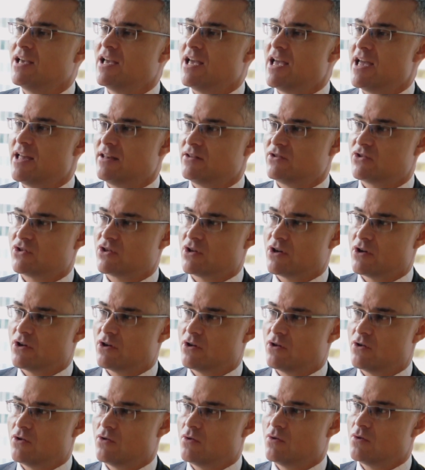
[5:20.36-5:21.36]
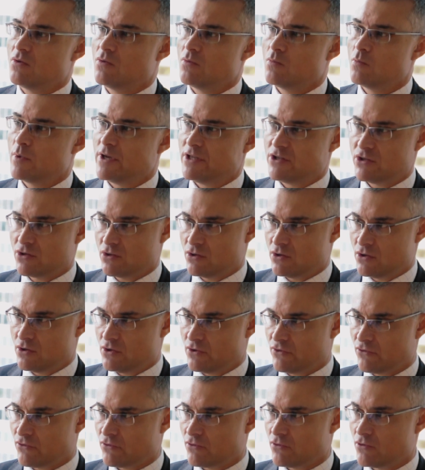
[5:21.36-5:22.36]
And so we turned
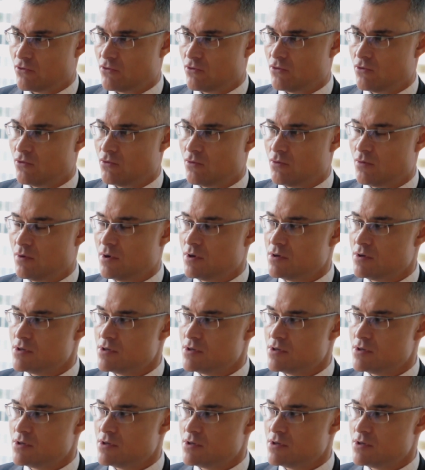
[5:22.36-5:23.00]
through